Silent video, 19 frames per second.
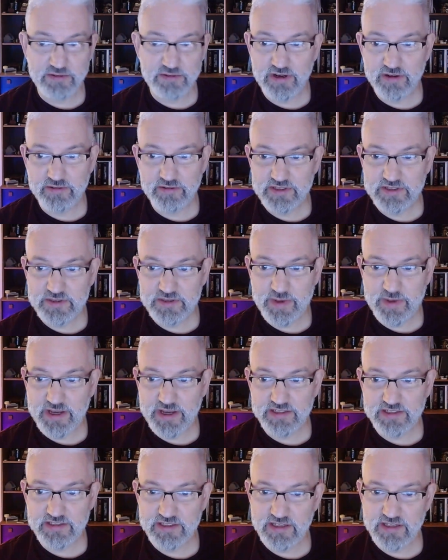what I would
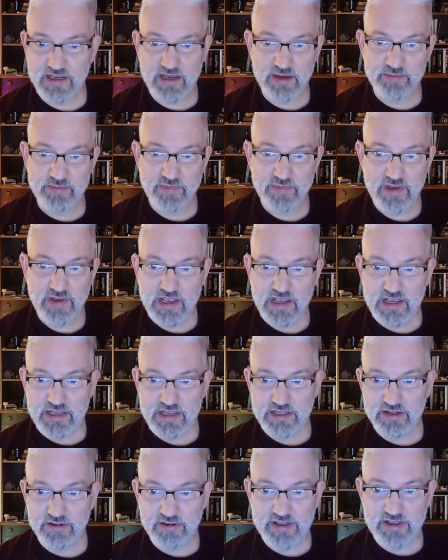expect. To
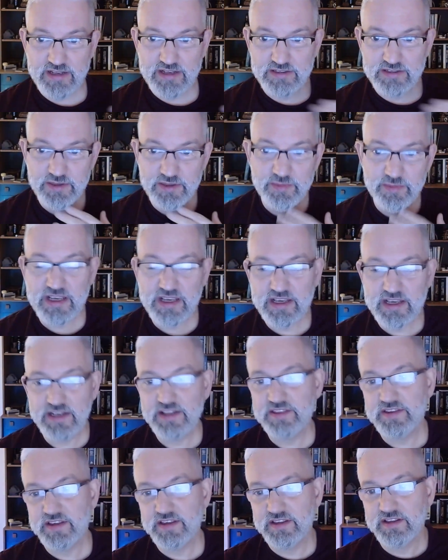me,
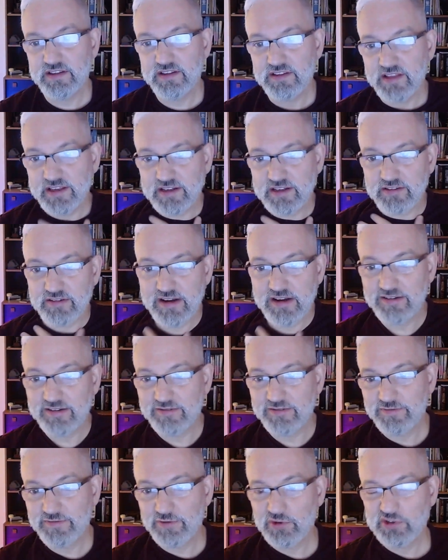anything like
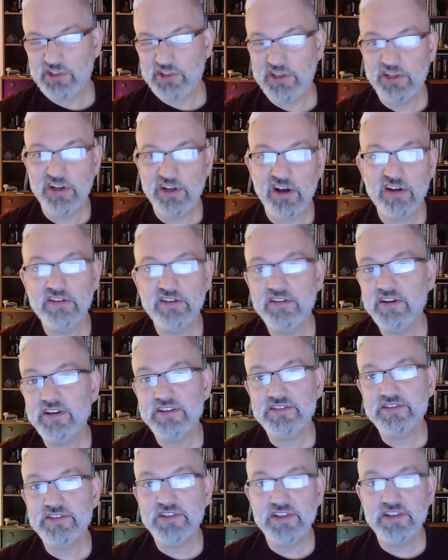around 1400
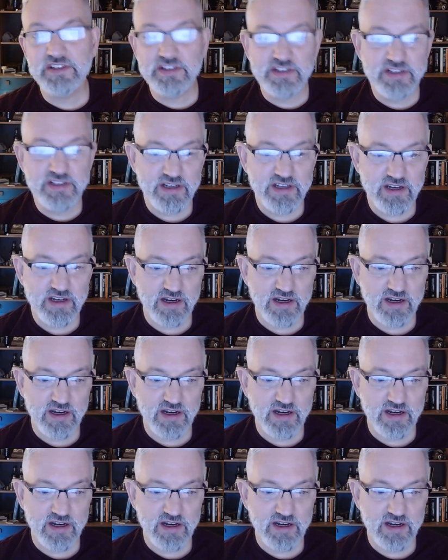is good.